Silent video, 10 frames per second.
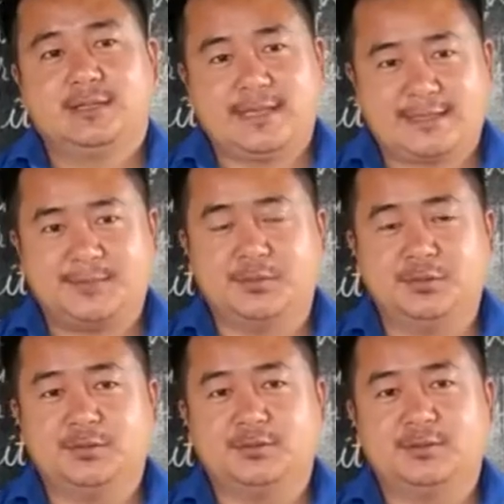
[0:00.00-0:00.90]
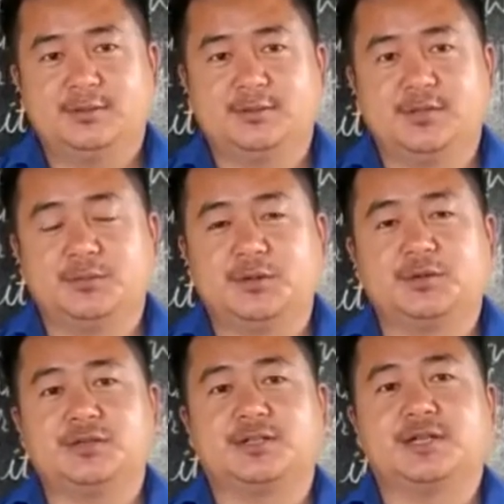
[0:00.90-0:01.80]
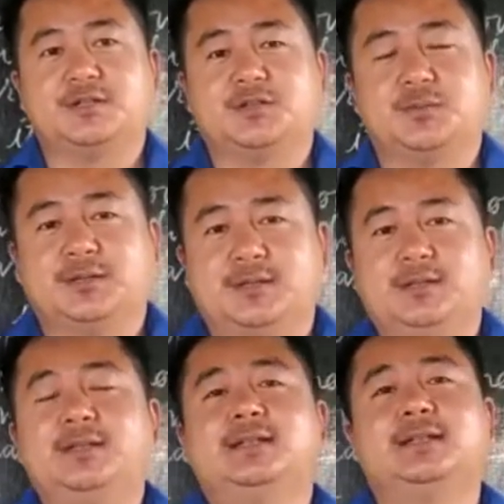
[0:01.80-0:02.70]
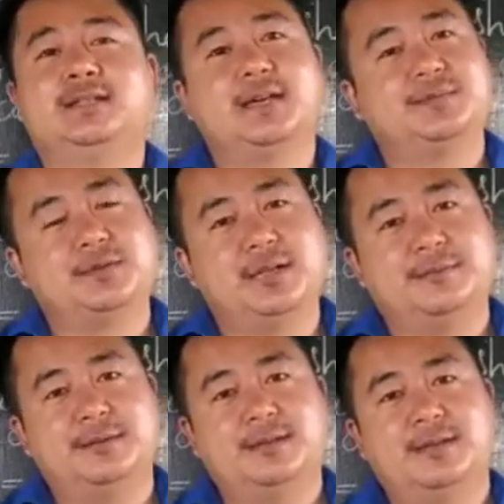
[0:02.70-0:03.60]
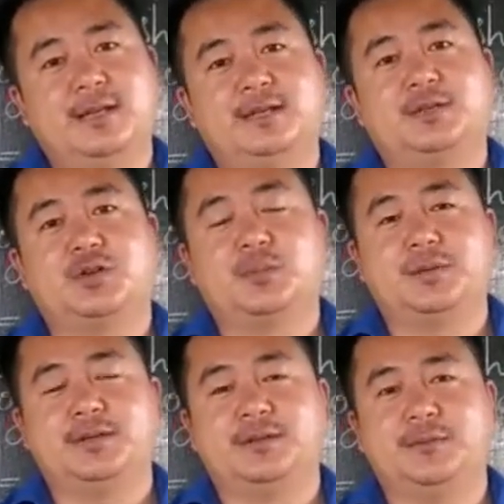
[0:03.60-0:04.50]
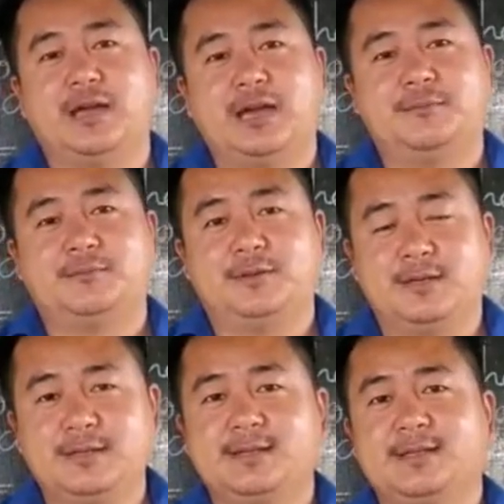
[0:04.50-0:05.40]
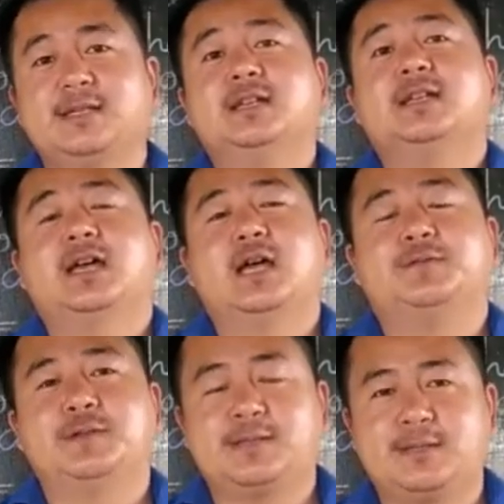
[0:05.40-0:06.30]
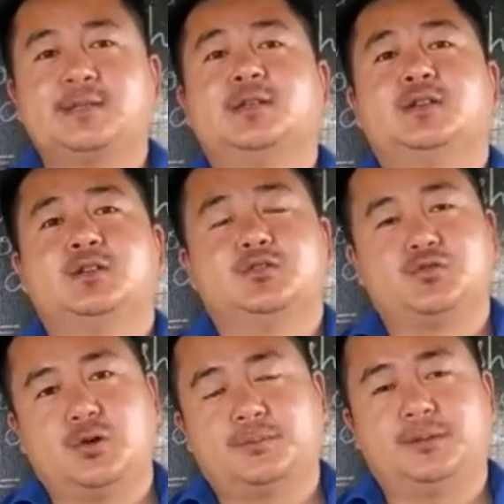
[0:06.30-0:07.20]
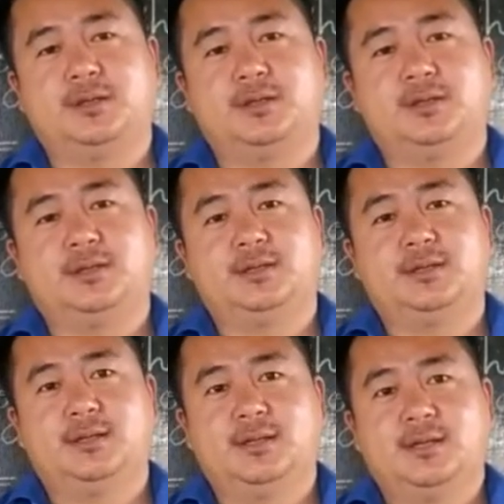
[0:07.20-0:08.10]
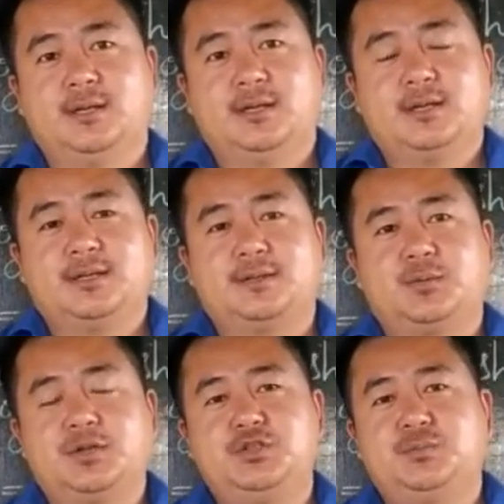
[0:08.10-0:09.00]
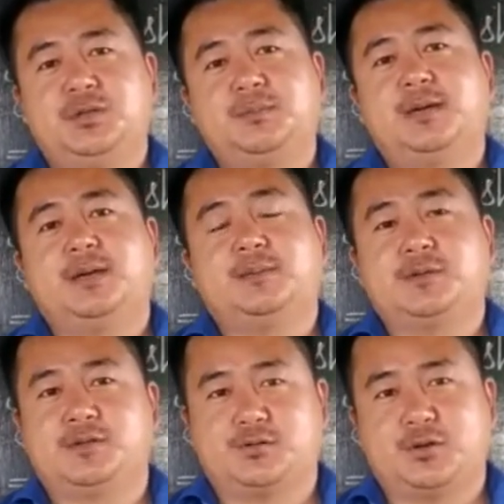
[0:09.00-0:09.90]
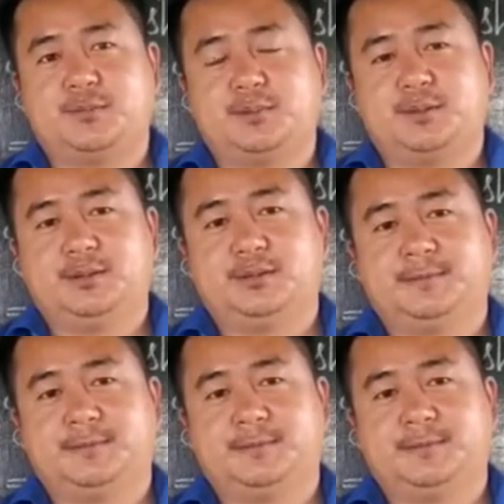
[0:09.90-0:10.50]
textbook, today we are going to continue with the chapter 11, and the topic that we have is apostrophe. So what do you mean by apostrophe?